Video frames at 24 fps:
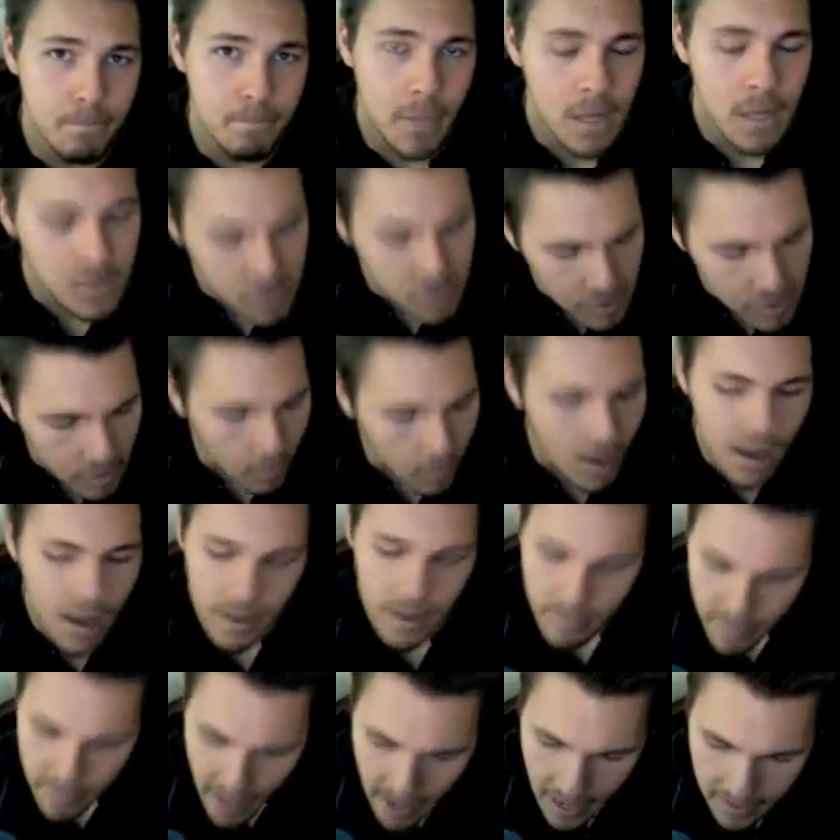So,
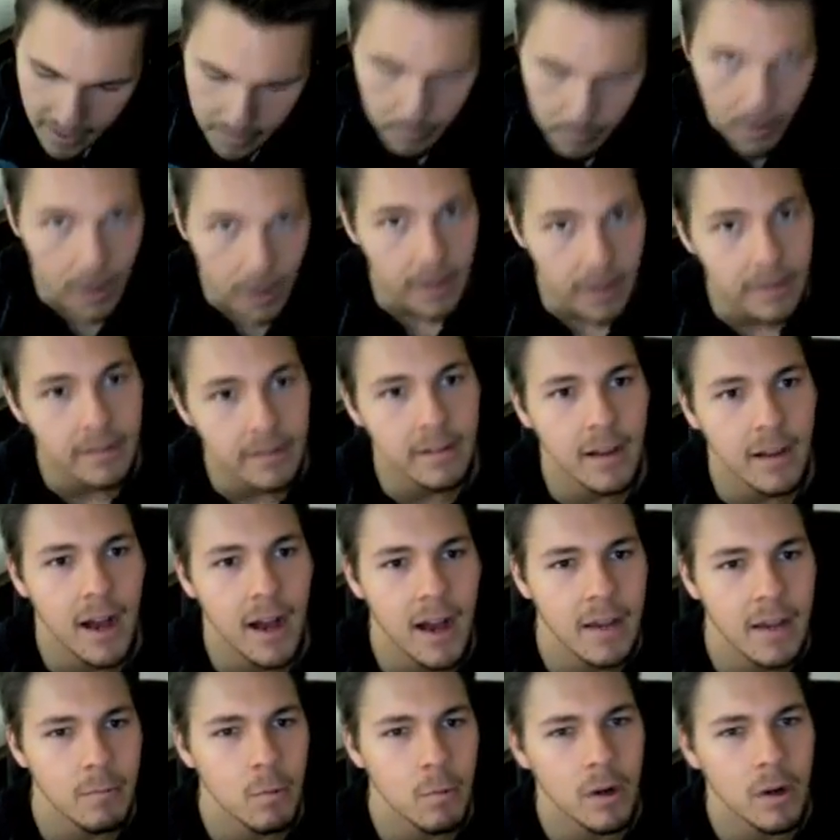that in mind,
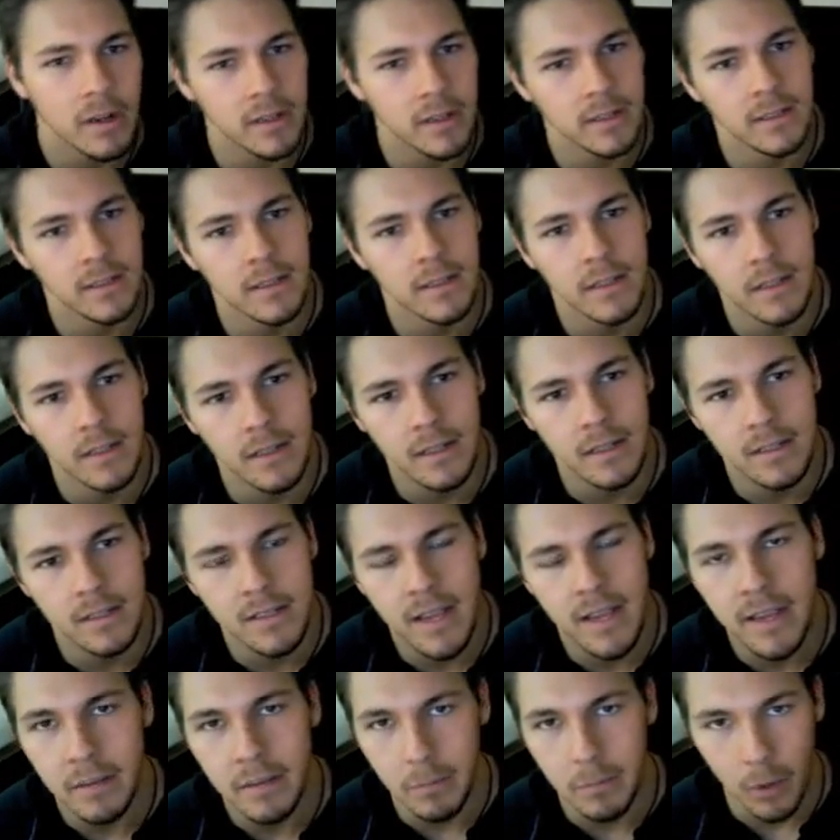I want to
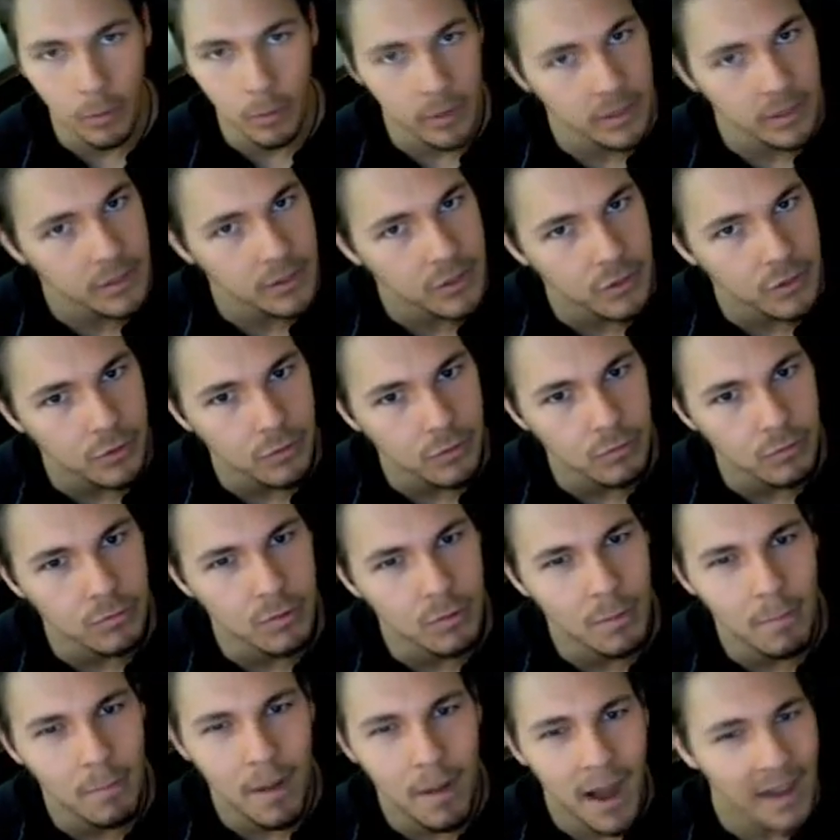take a moment to
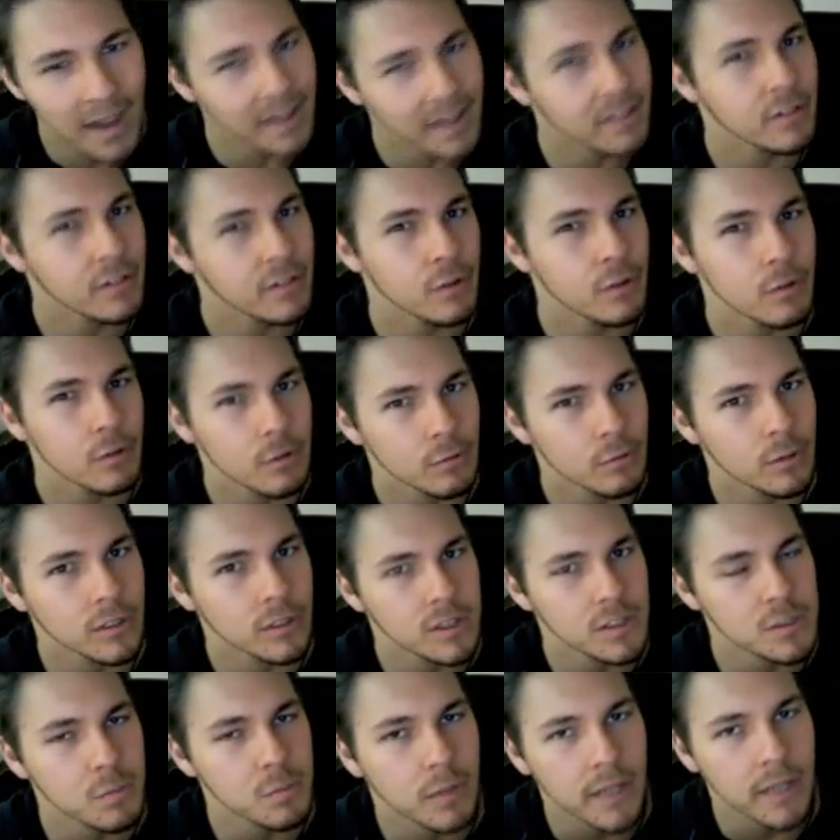remind you of what
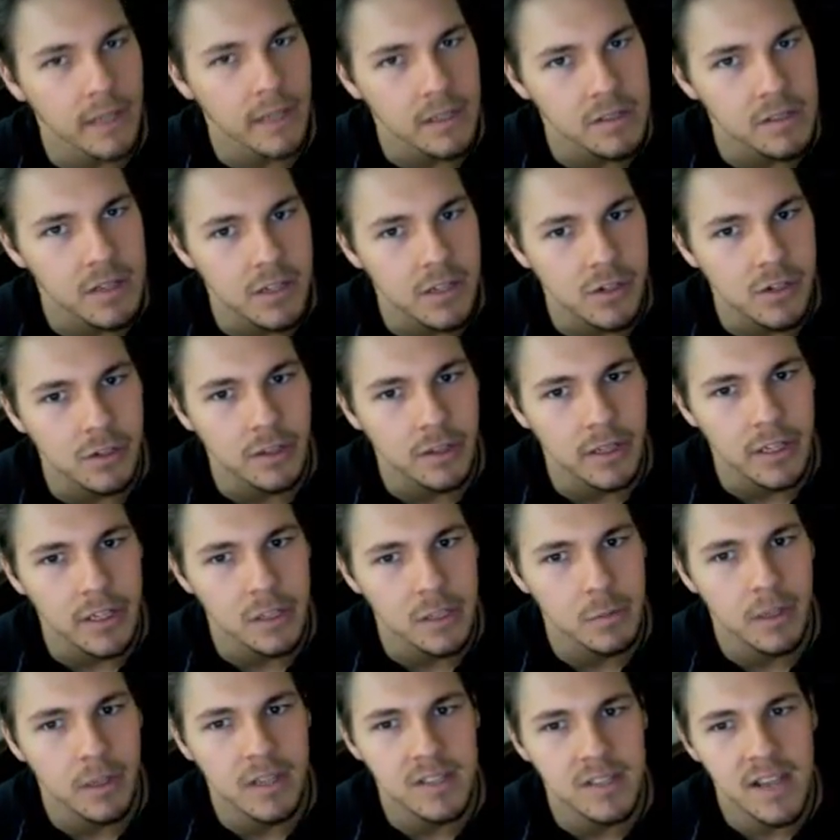this plan essentially is,
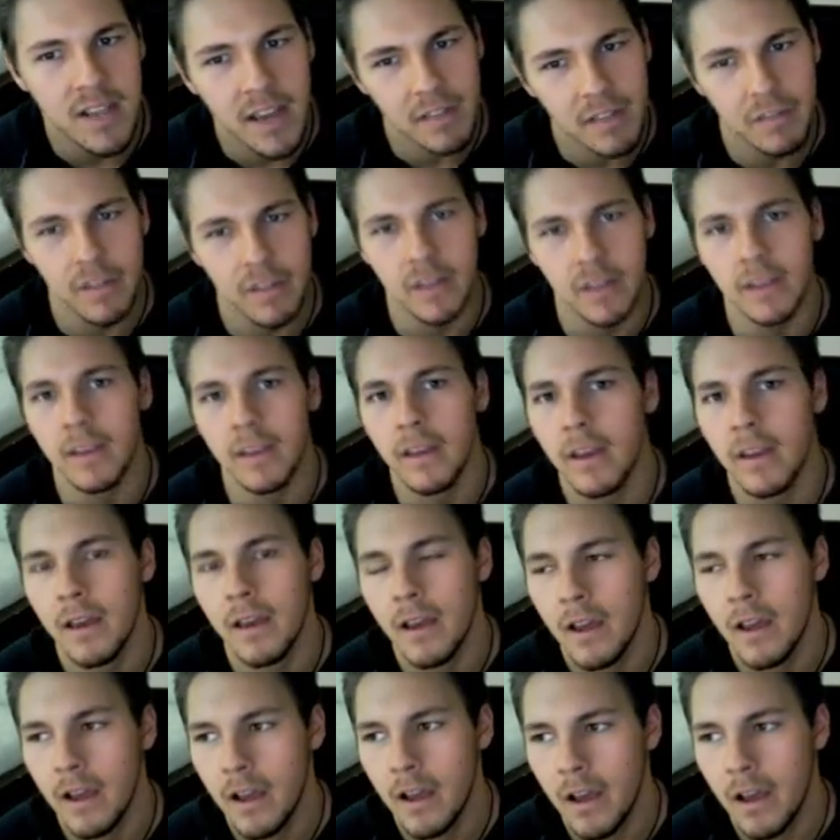because I think
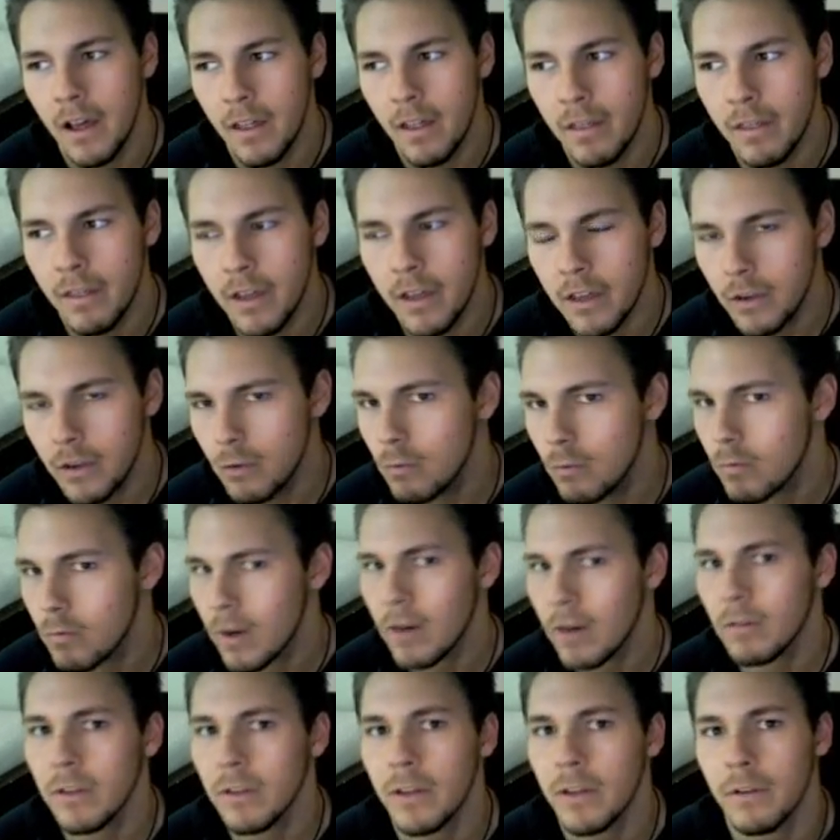that you
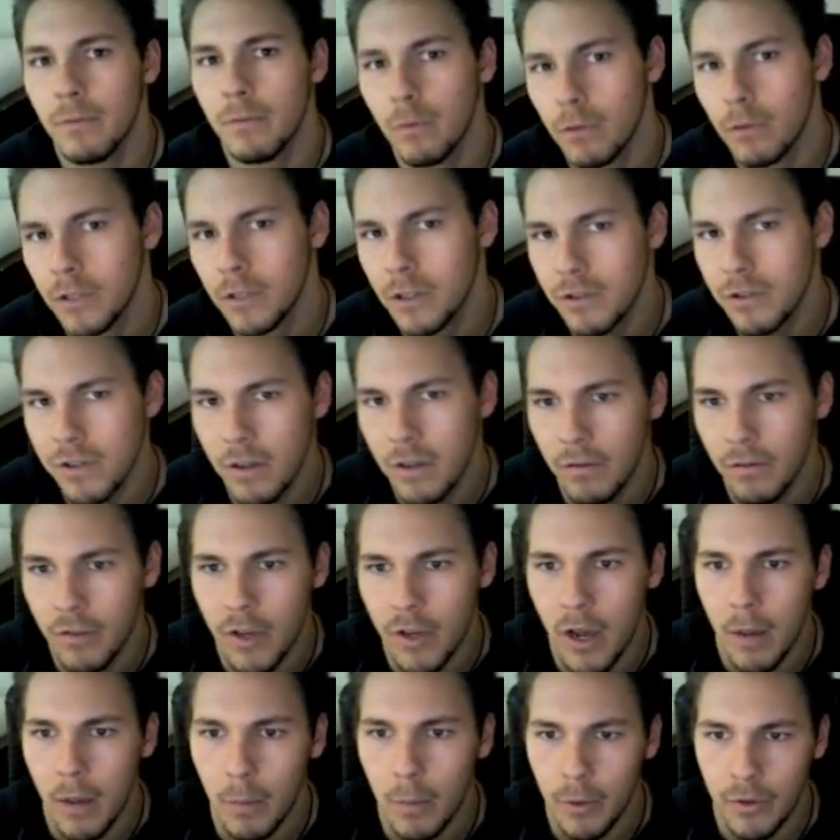rarely afford yourself
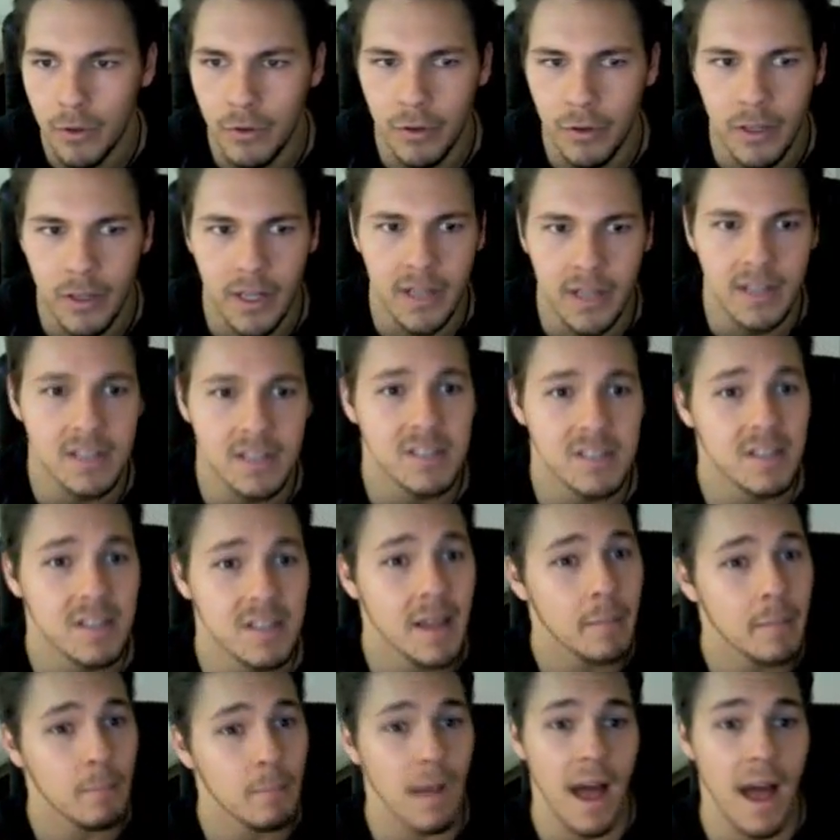the opportunity to
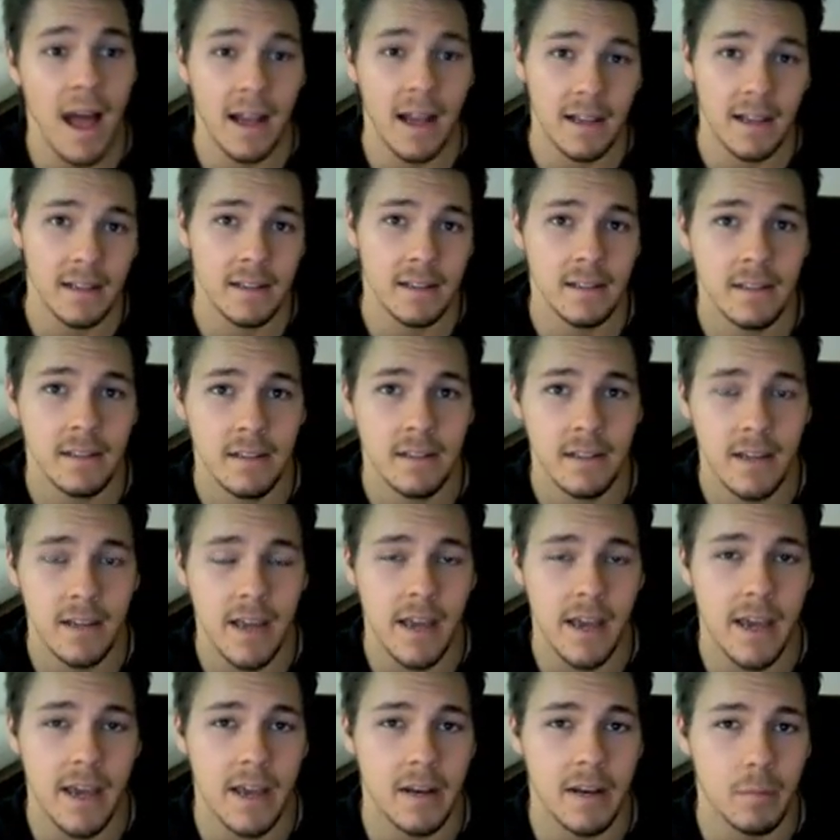step back
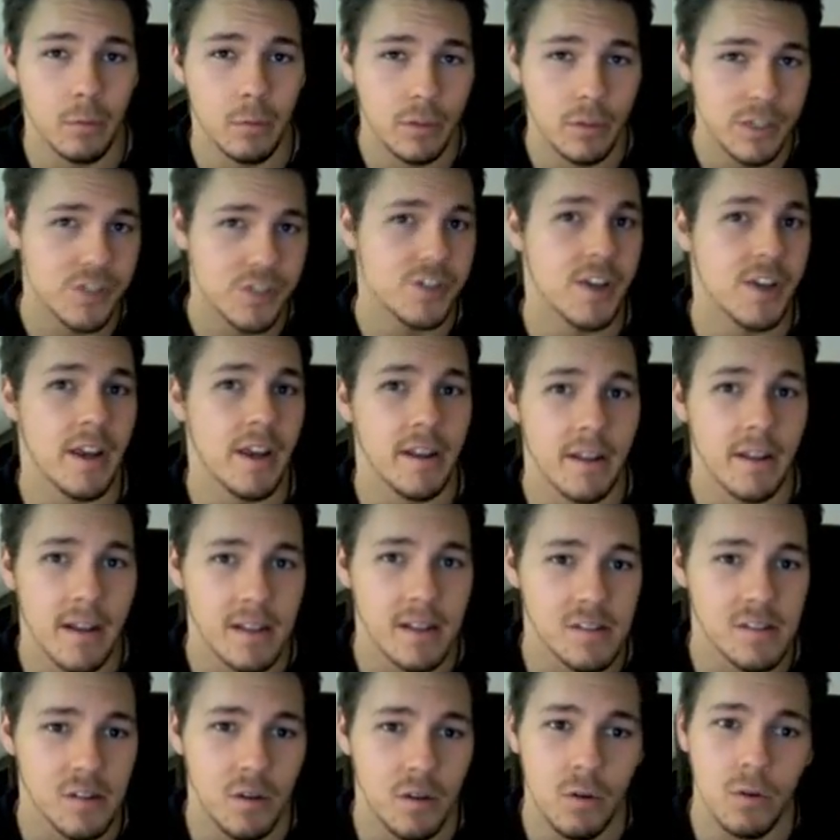and appreciate it
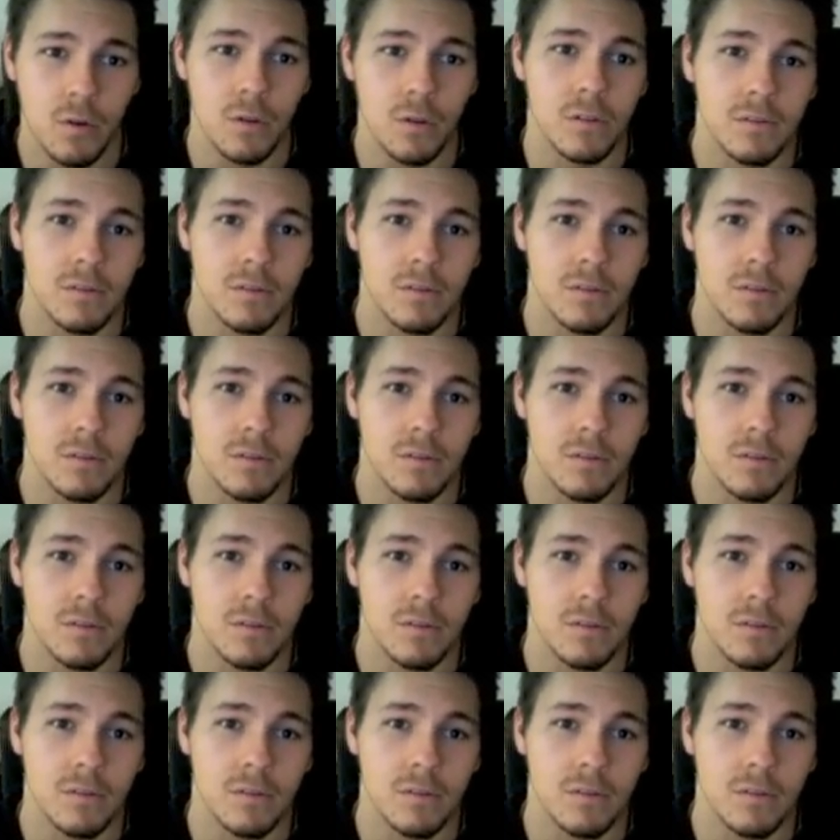as a whole.